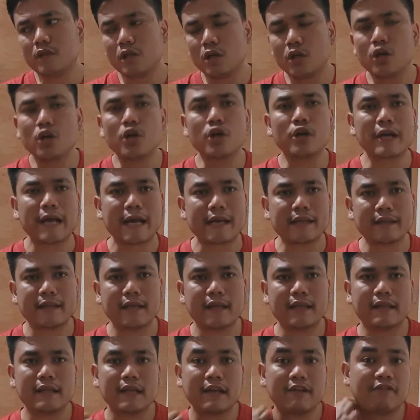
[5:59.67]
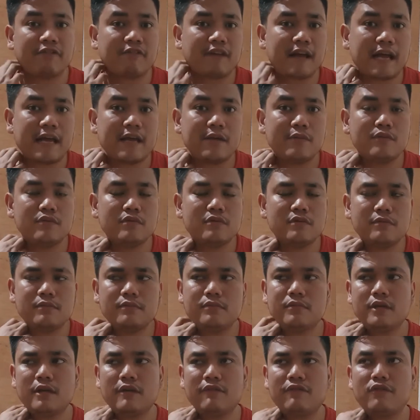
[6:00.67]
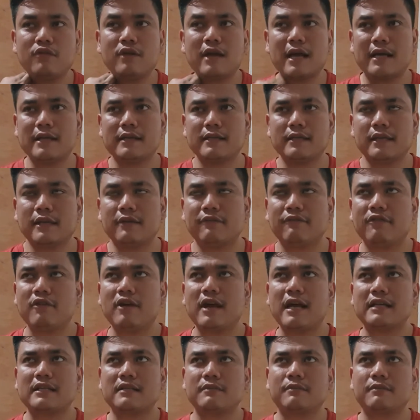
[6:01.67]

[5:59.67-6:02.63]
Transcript: correct it, if you ask